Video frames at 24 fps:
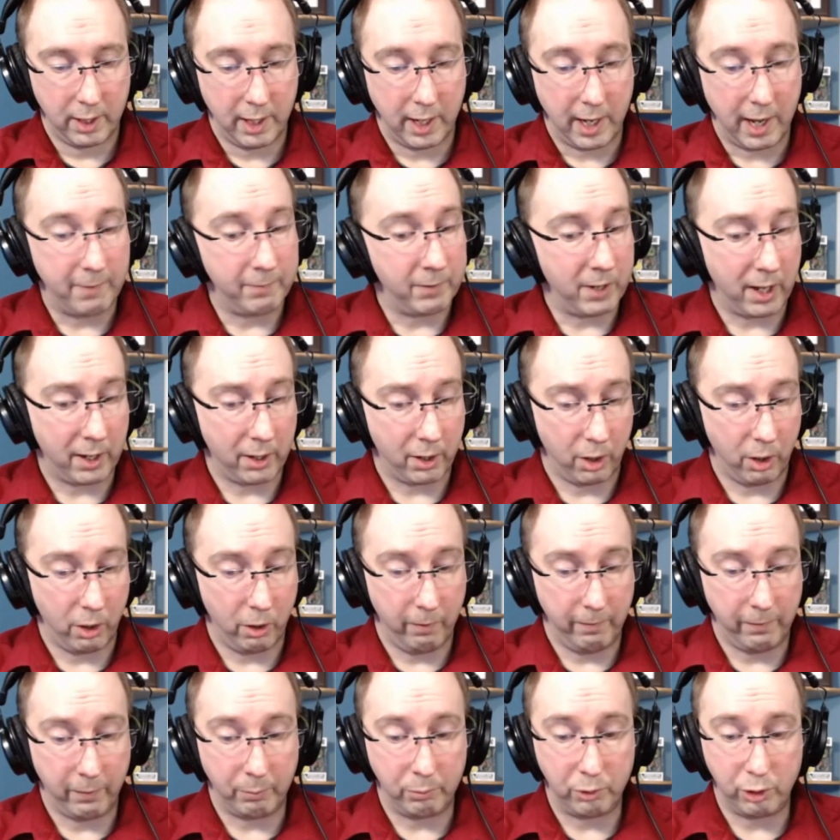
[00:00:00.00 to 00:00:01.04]
"Have not
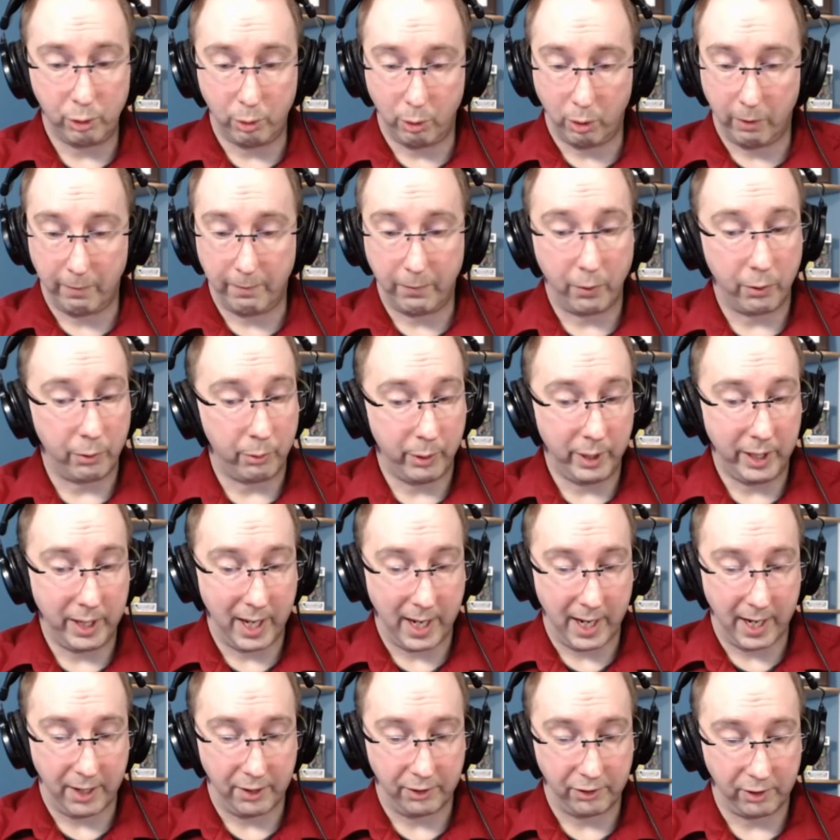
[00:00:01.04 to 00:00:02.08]
heard from Seward for 3
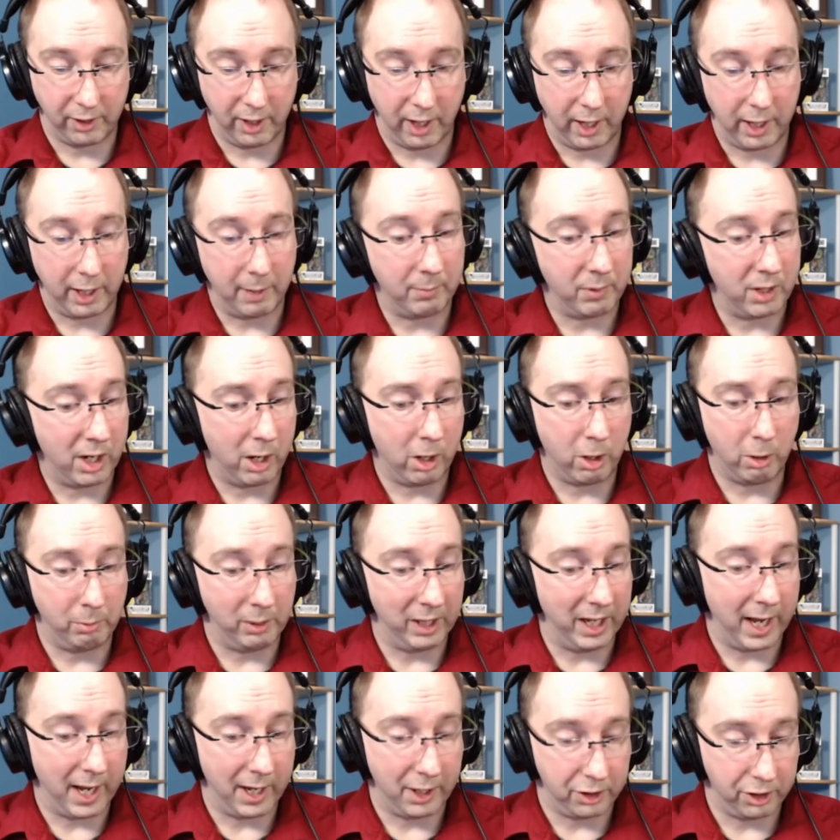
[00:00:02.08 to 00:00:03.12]
days, and am
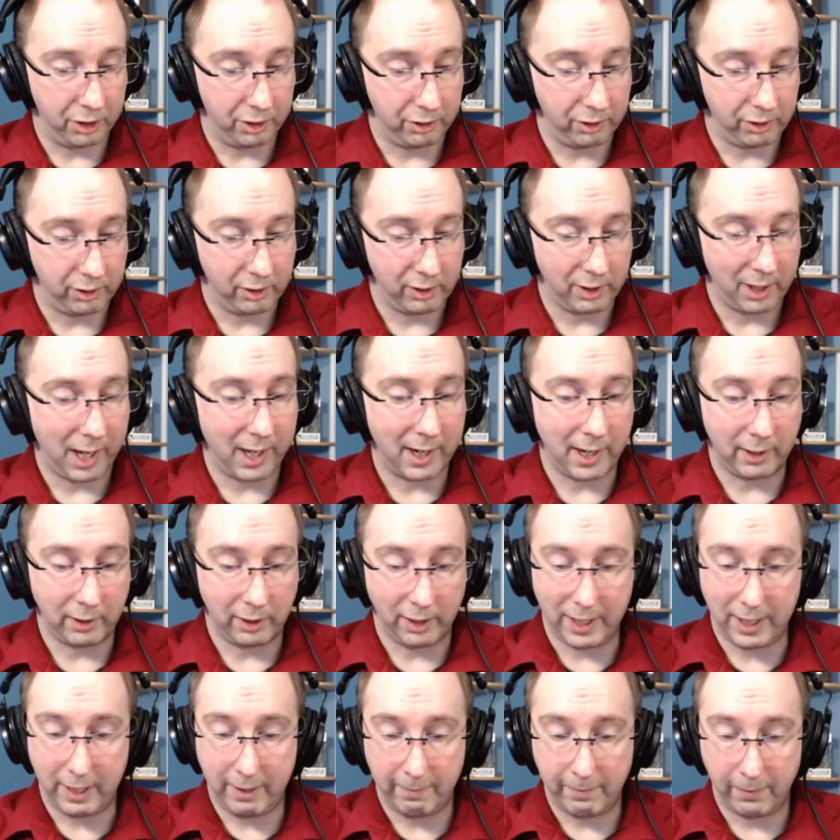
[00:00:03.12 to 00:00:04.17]
terribly anxious. Cannot
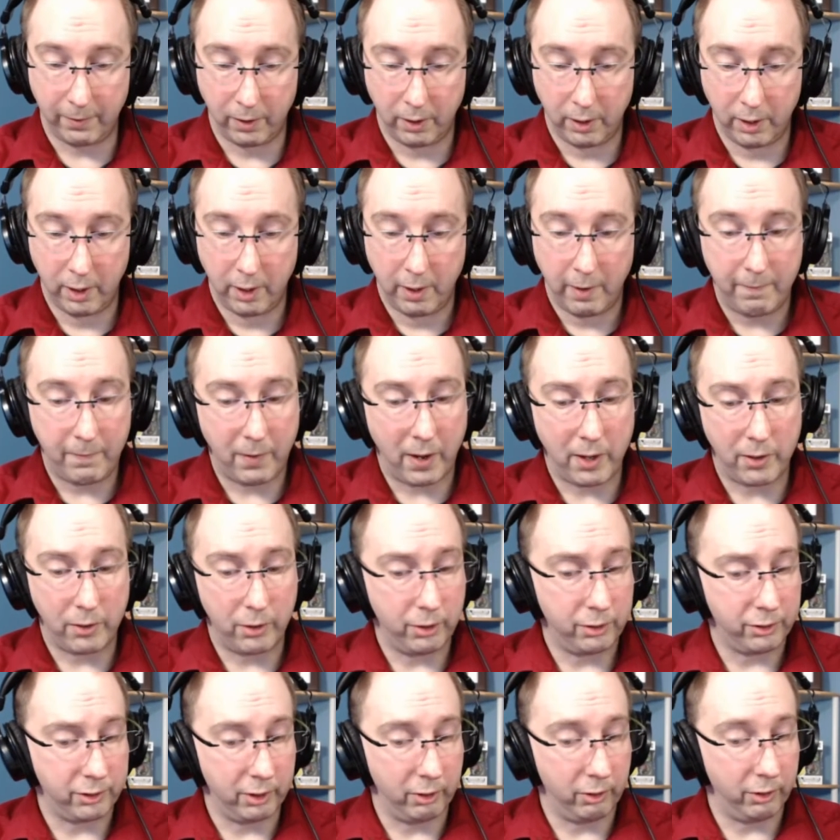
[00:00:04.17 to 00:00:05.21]
leave. Father
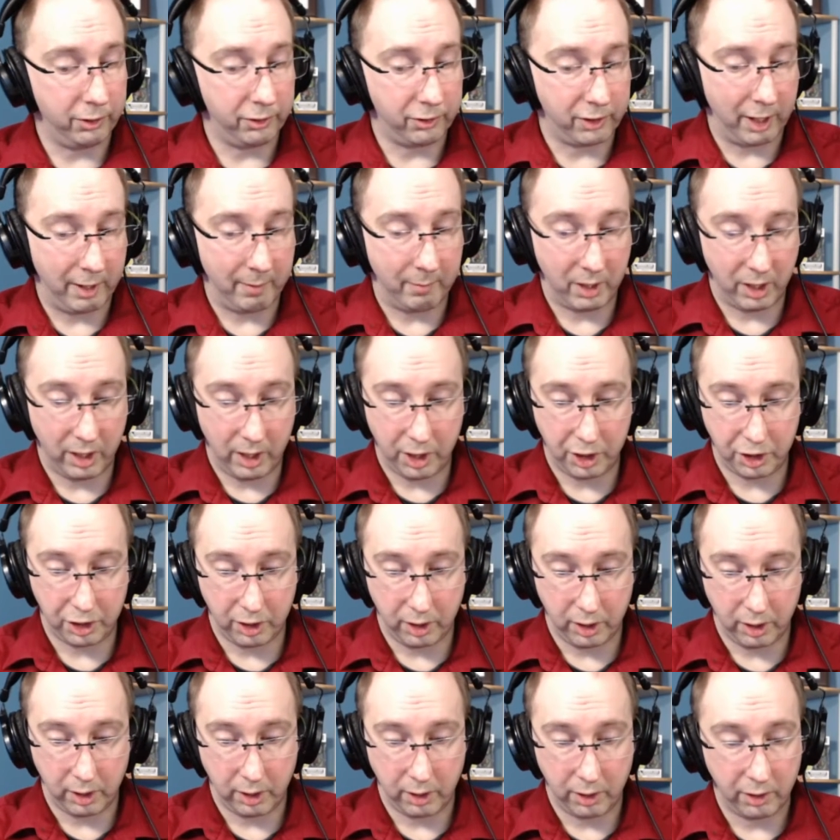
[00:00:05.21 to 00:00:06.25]
still in same
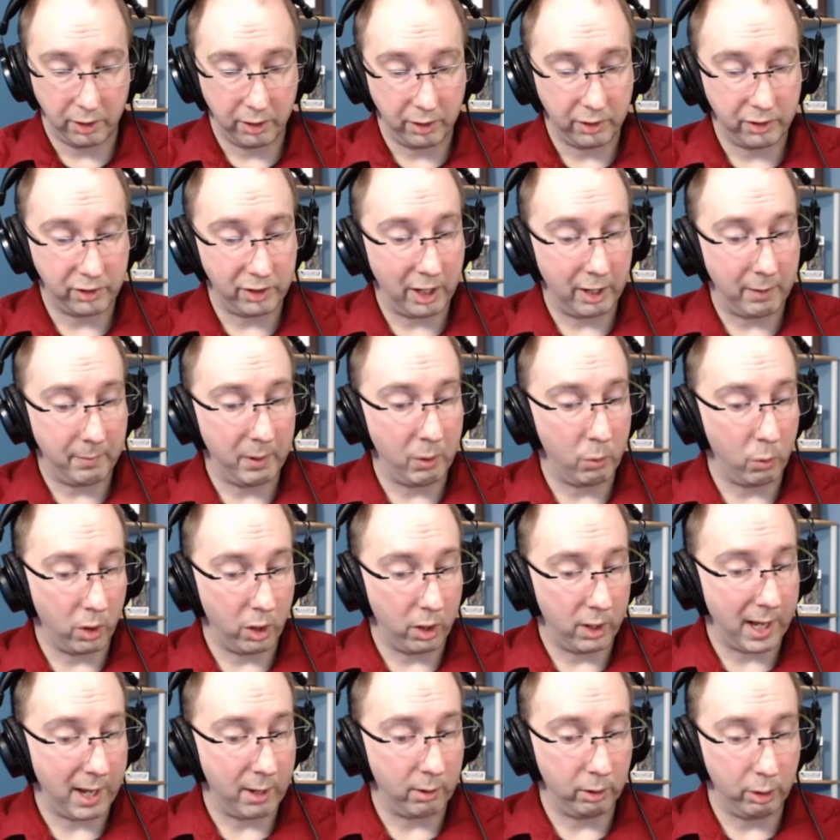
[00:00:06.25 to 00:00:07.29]
condition. Send me
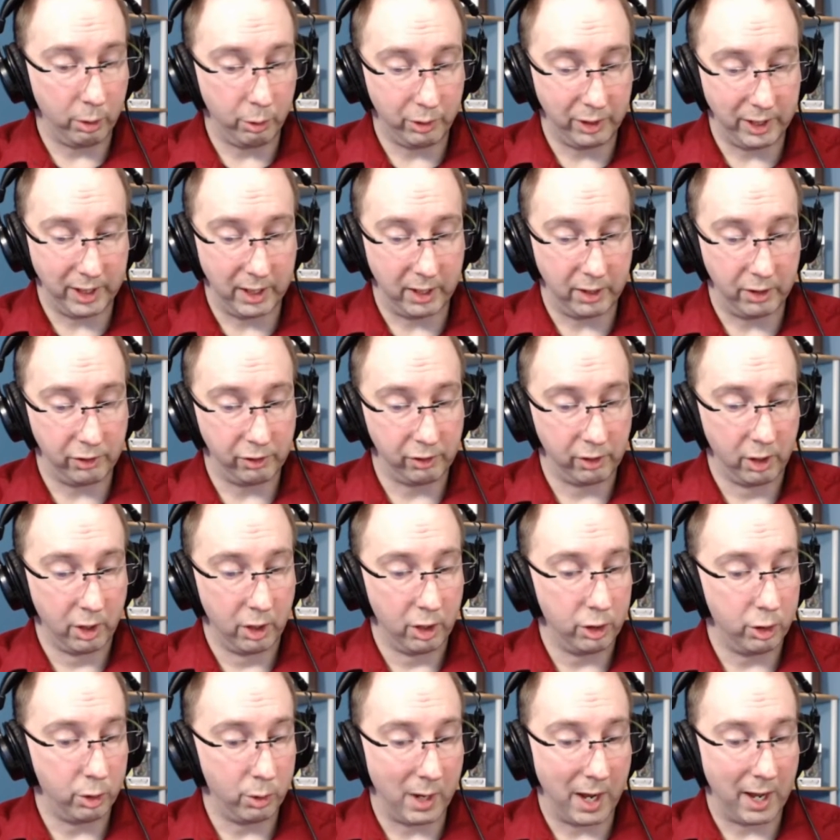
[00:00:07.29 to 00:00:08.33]
word how Lucy is.
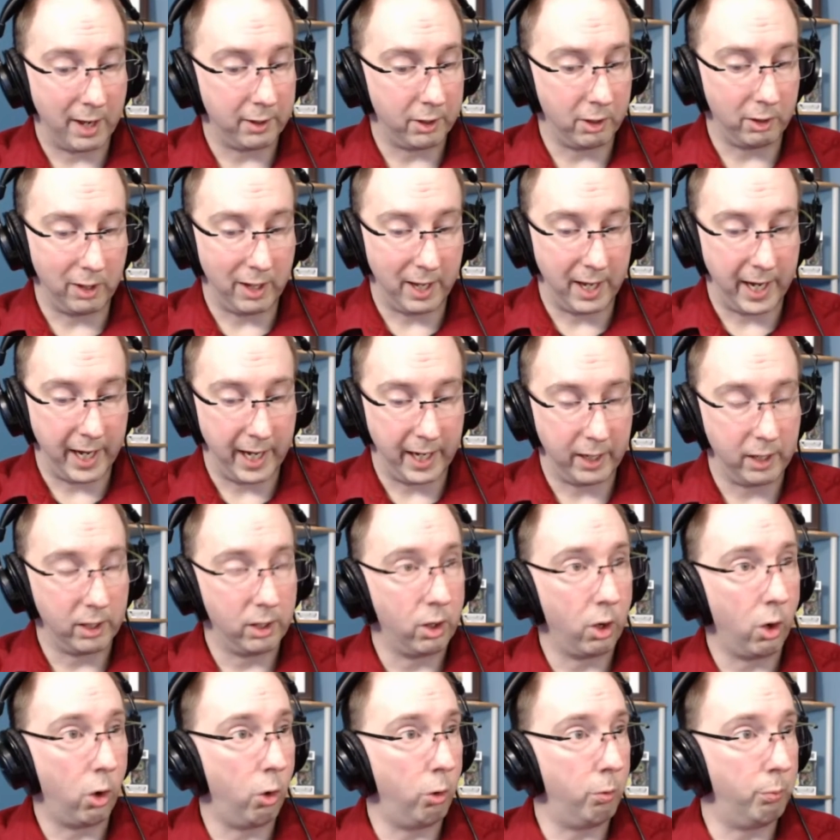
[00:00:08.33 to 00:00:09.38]
Do not delay.
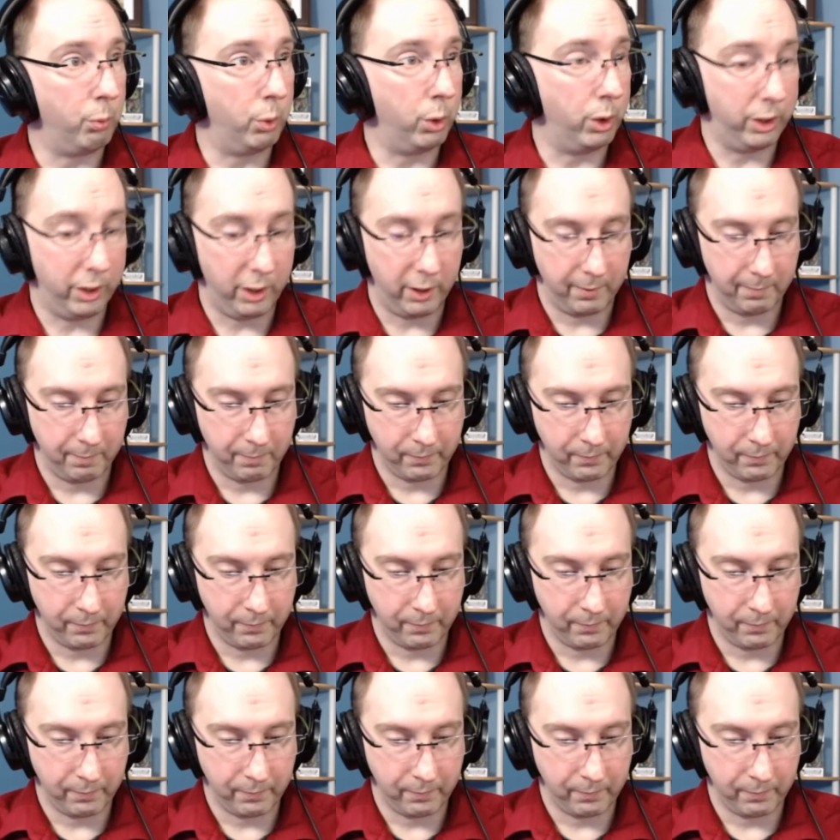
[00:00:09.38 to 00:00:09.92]
Holmwood."